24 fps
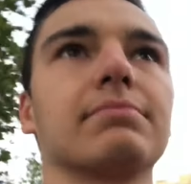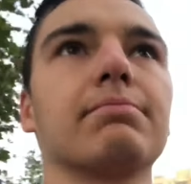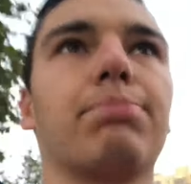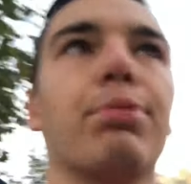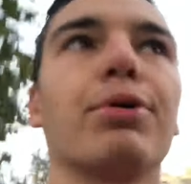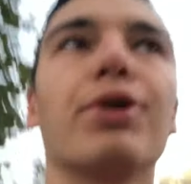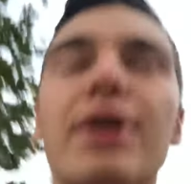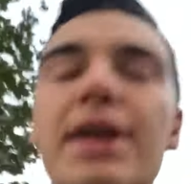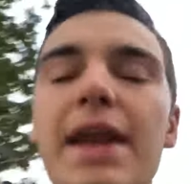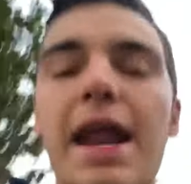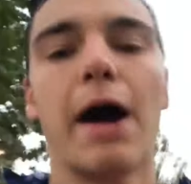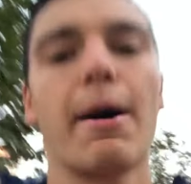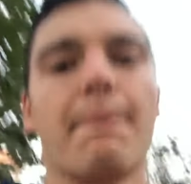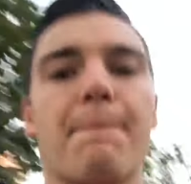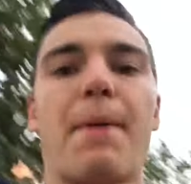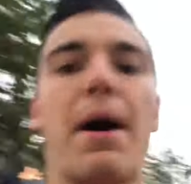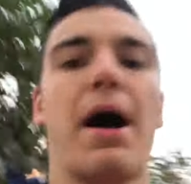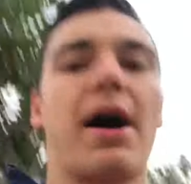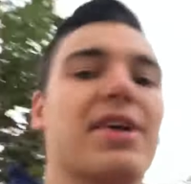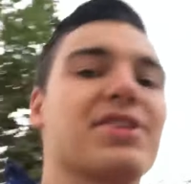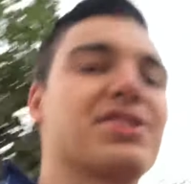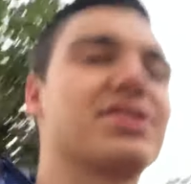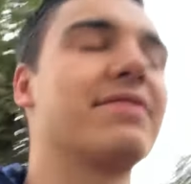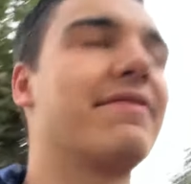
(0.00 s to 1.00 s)
putting out
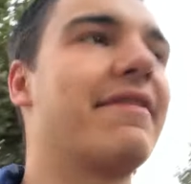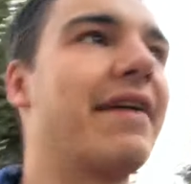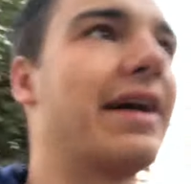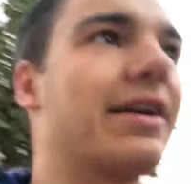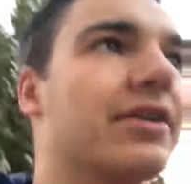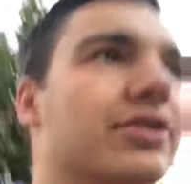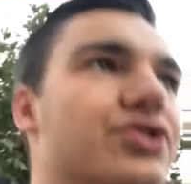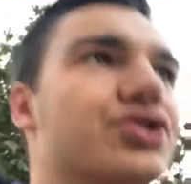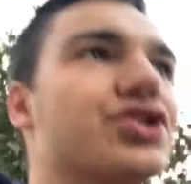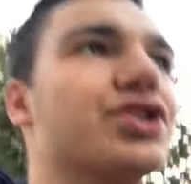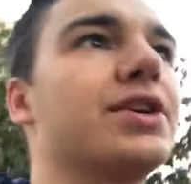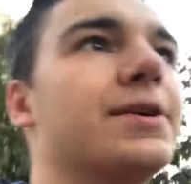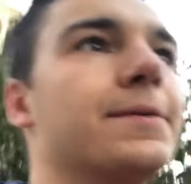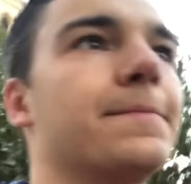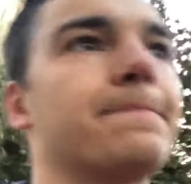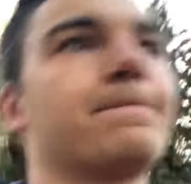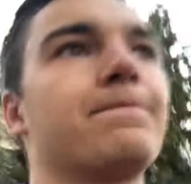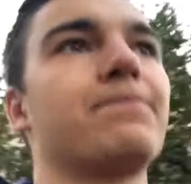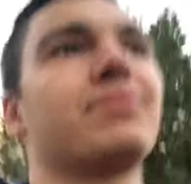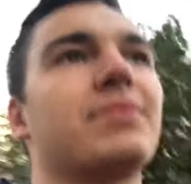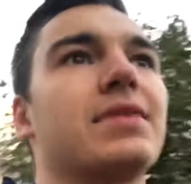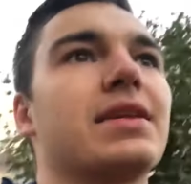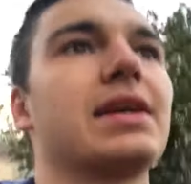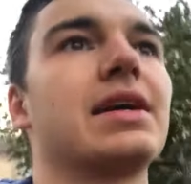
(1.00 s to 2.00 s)
positive energy
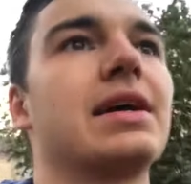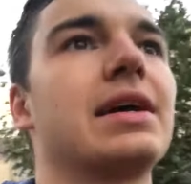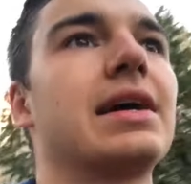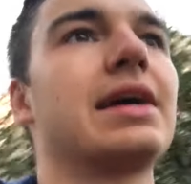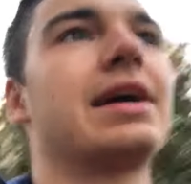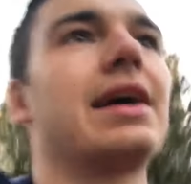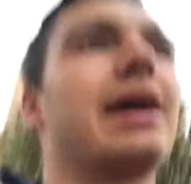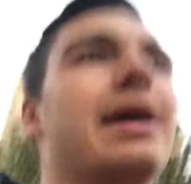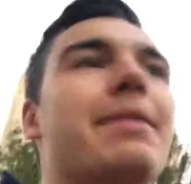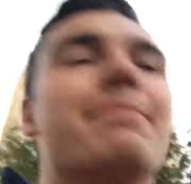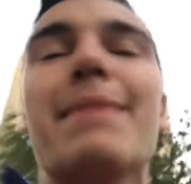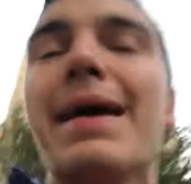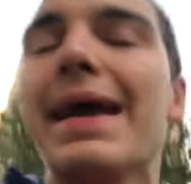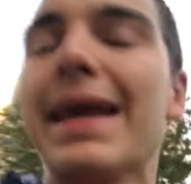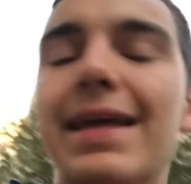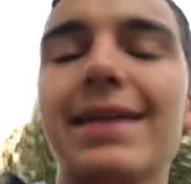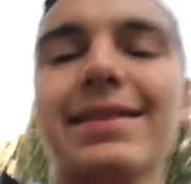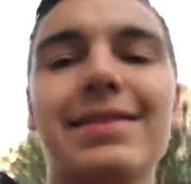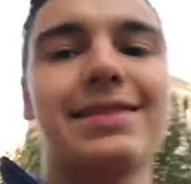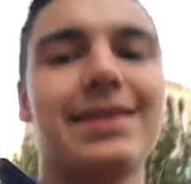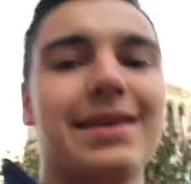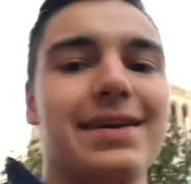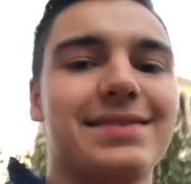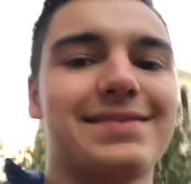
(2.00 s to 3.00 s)
and
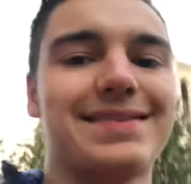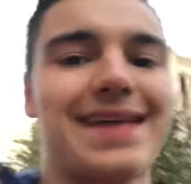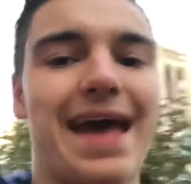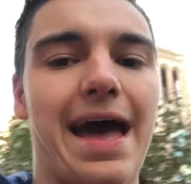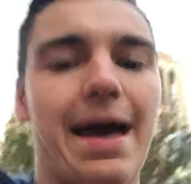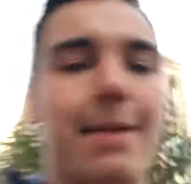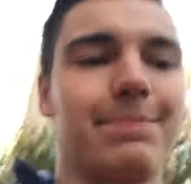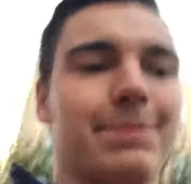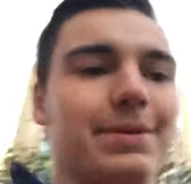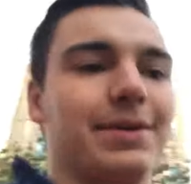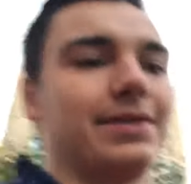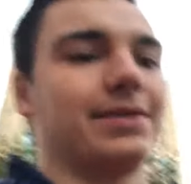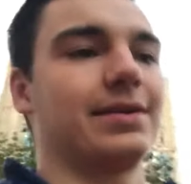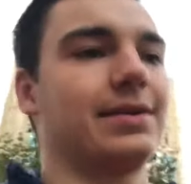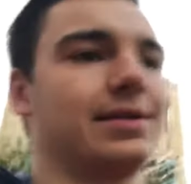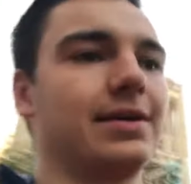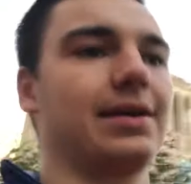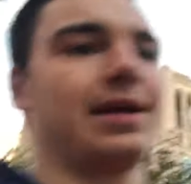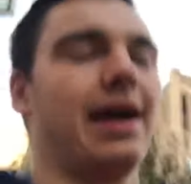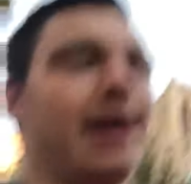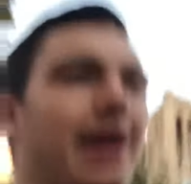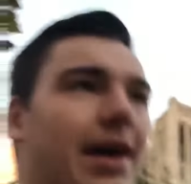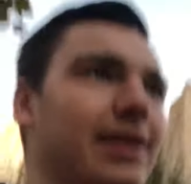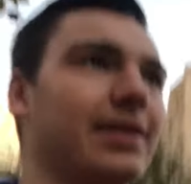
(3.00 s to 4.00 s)
making things happen.
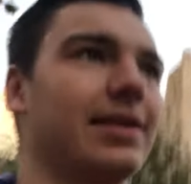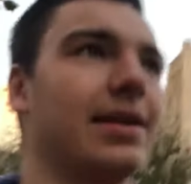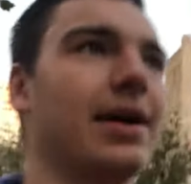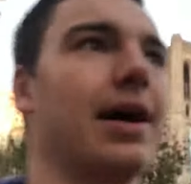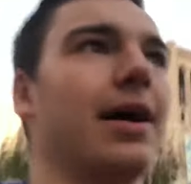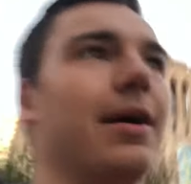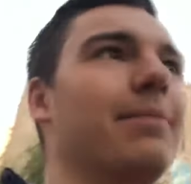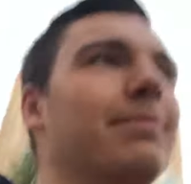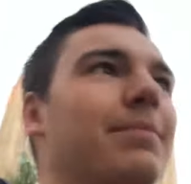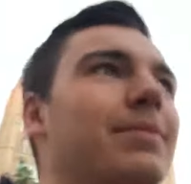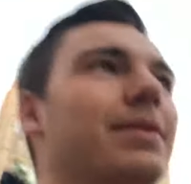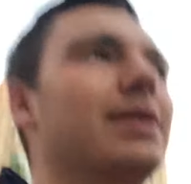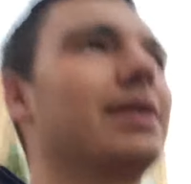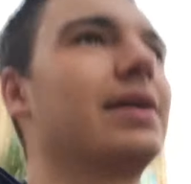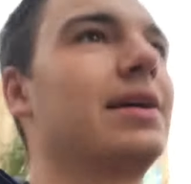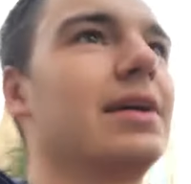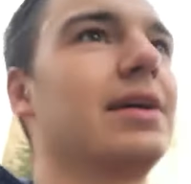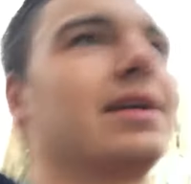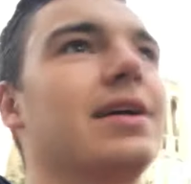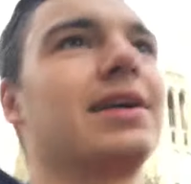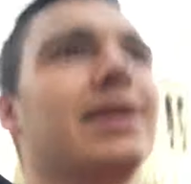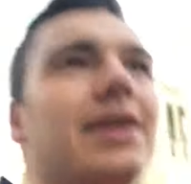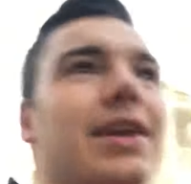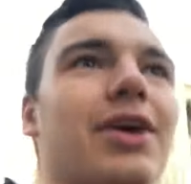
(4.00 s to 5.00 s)
And, um,
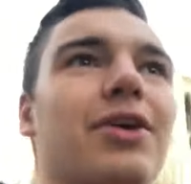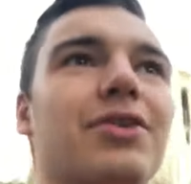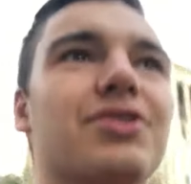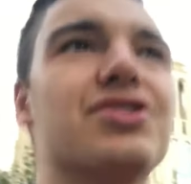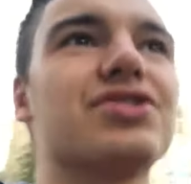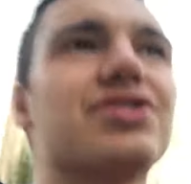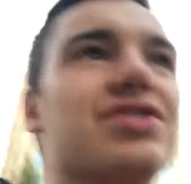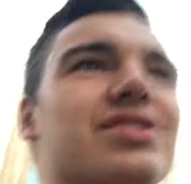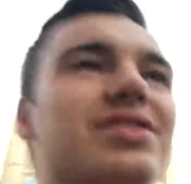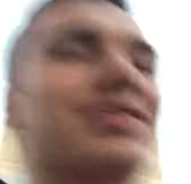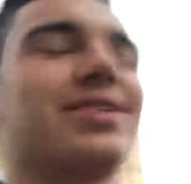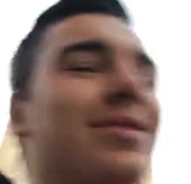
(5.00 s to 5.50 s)
you know, just